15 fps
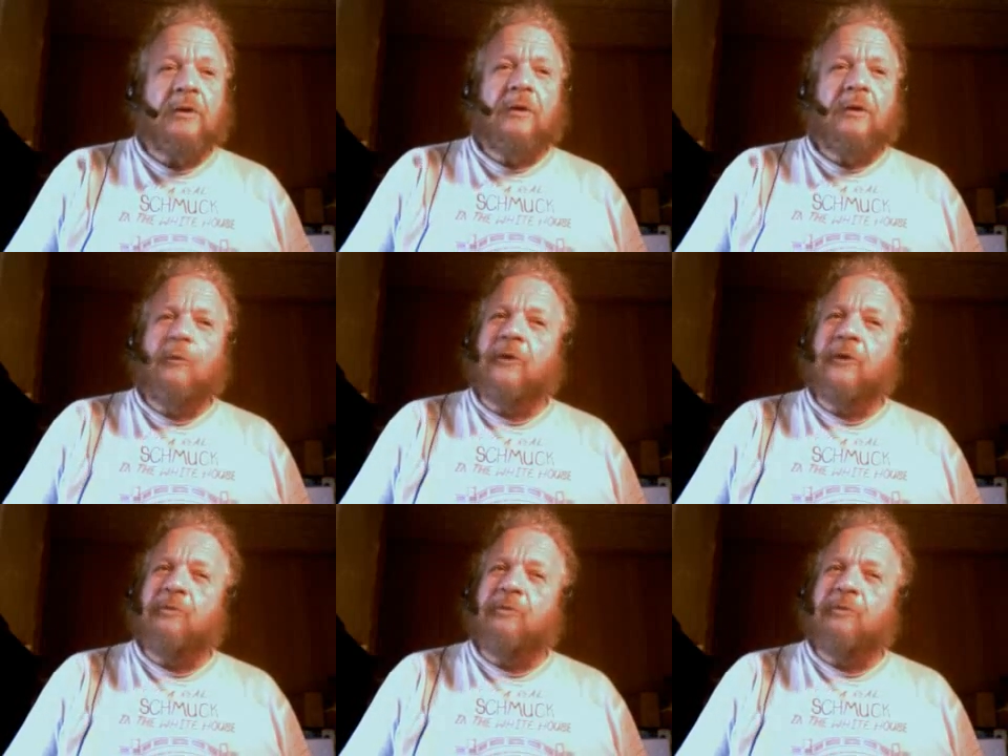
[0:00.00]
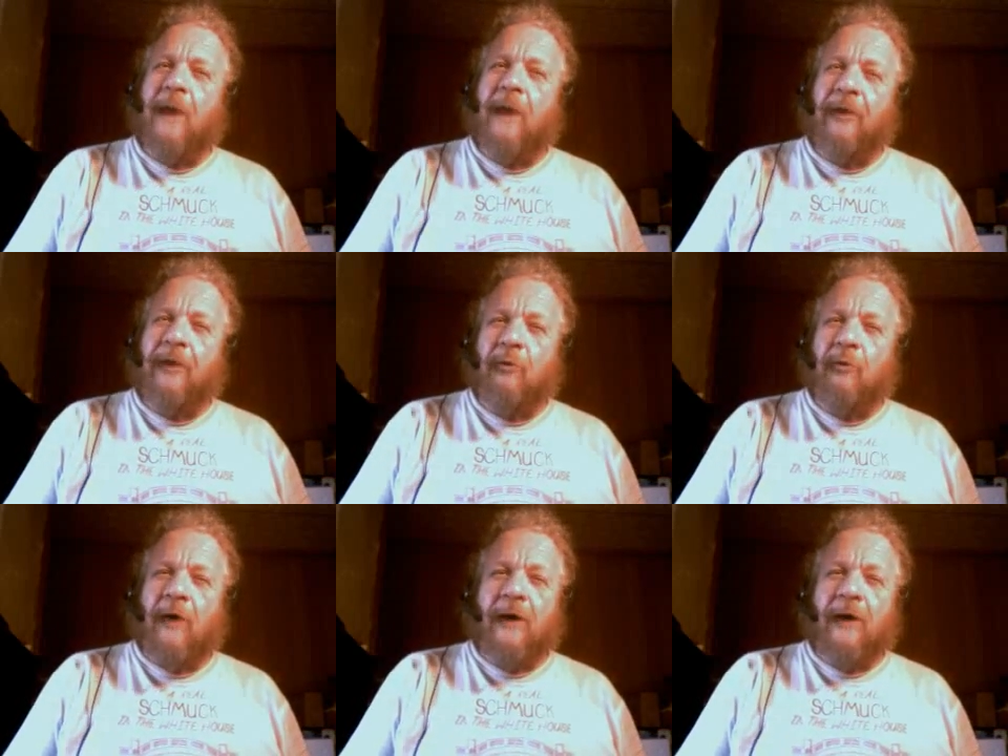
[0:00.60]
which, by the
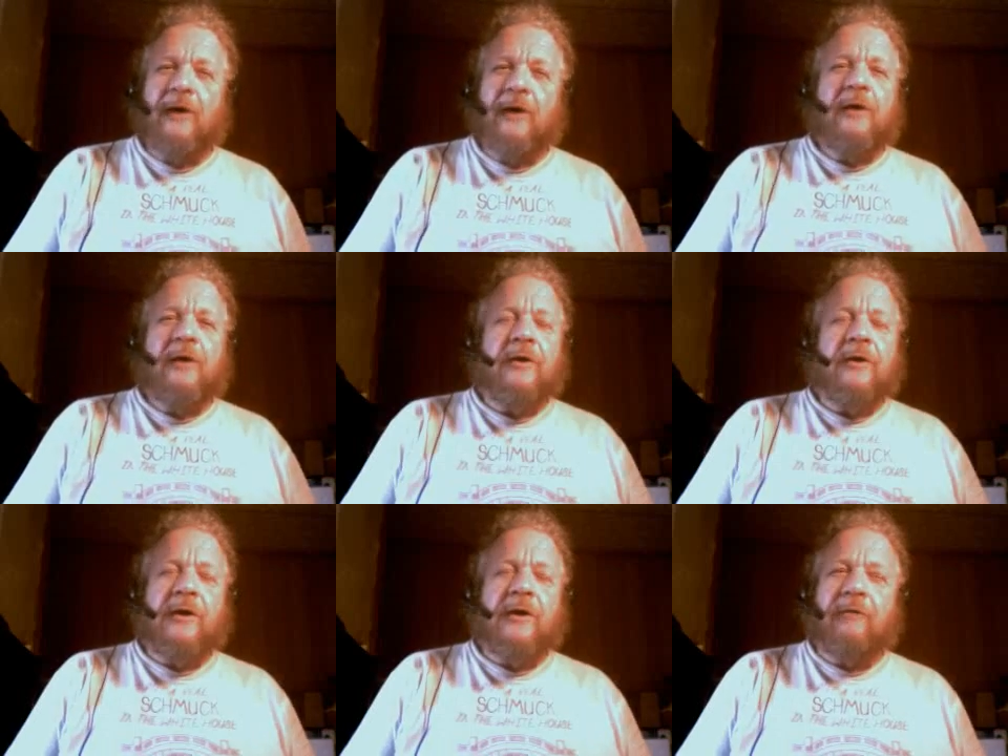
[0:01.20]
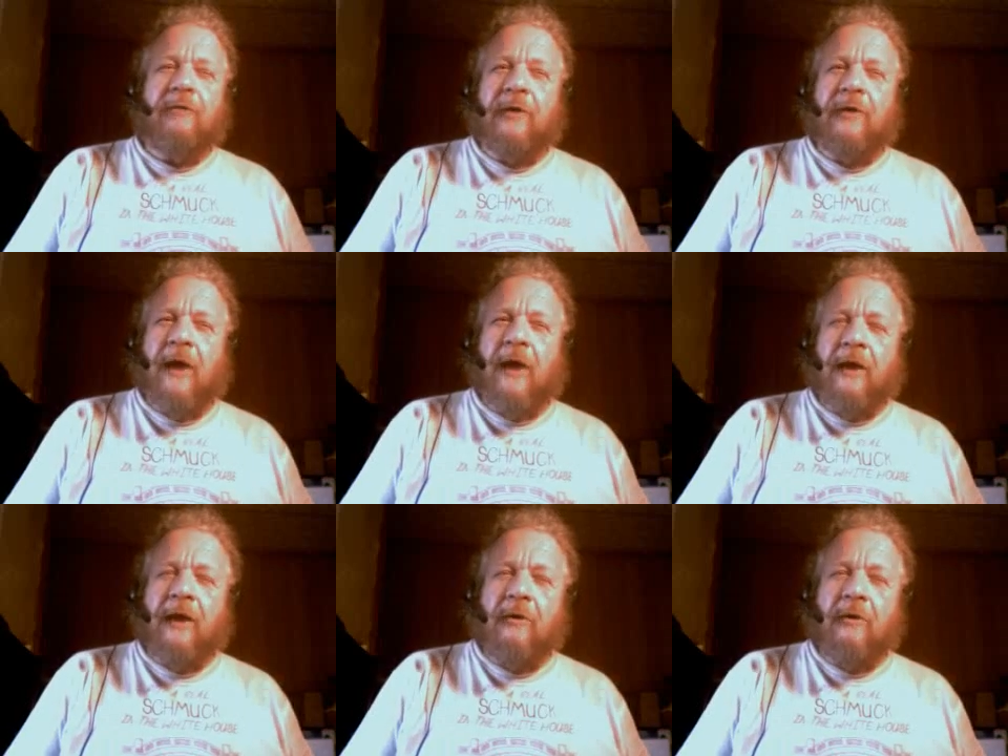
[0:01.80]
way, you give a
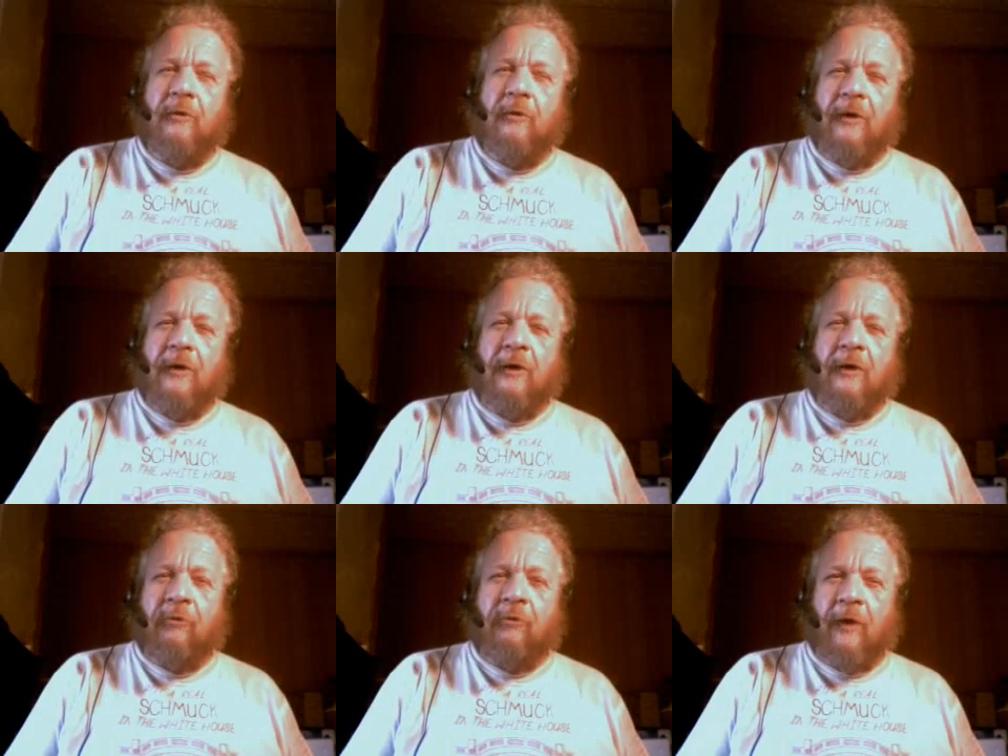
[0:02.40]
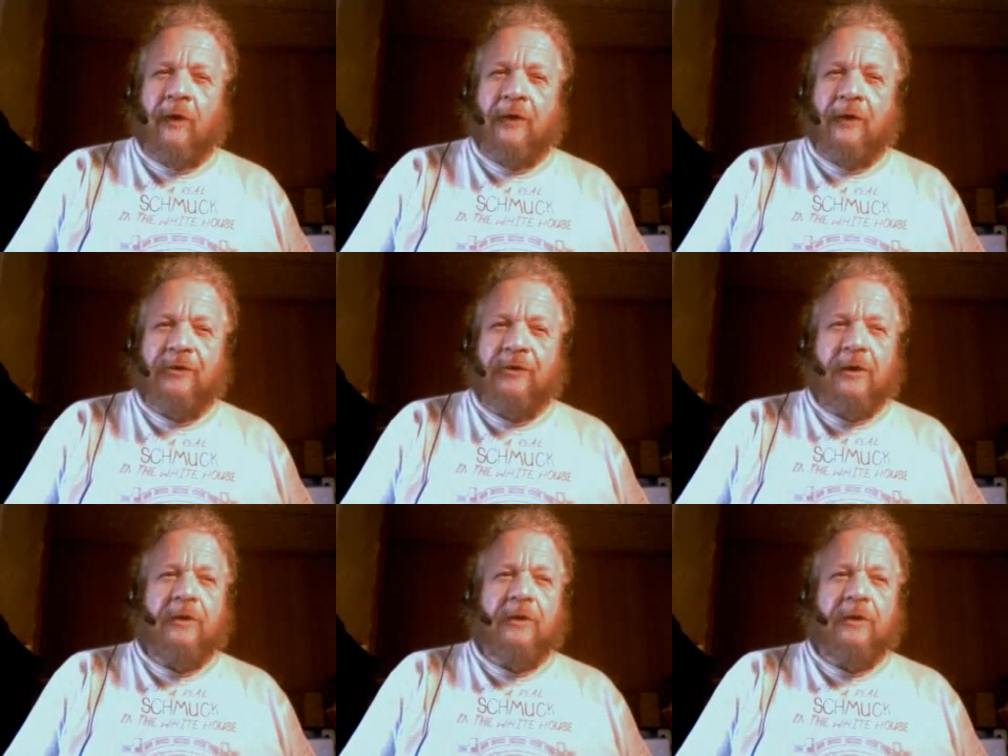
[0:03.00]
keynote address,